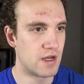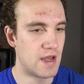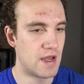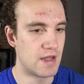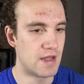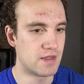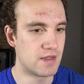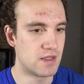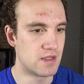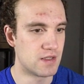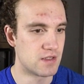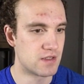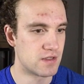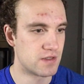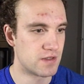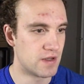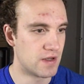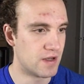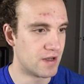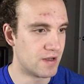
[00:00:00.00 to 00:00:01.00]
at this
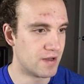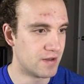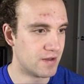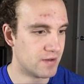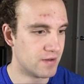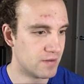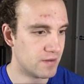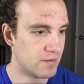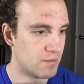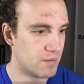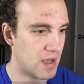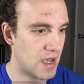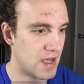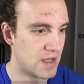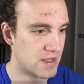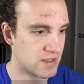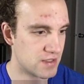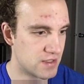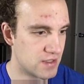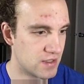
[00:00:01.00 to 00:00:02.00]

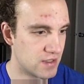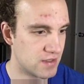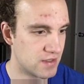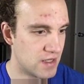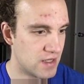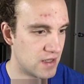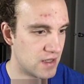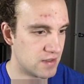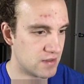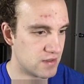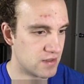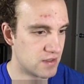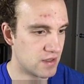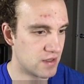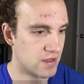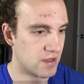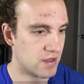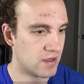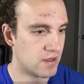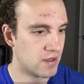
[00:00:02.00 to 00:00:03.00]
Mazda
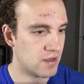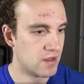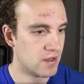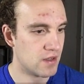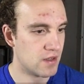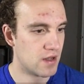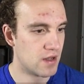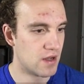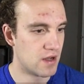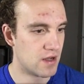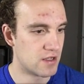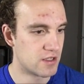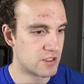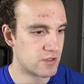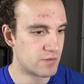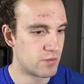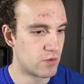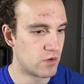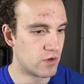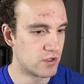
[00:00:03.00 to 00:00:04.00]
Atenza
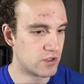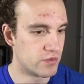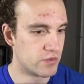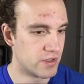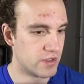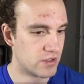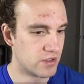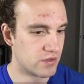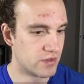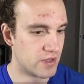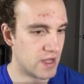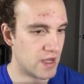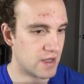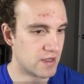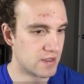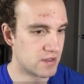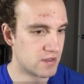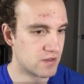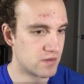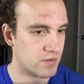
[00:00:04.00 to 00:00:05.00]
Sport
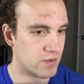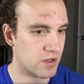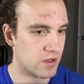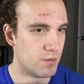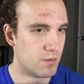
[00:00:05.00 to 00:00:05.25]
23S with the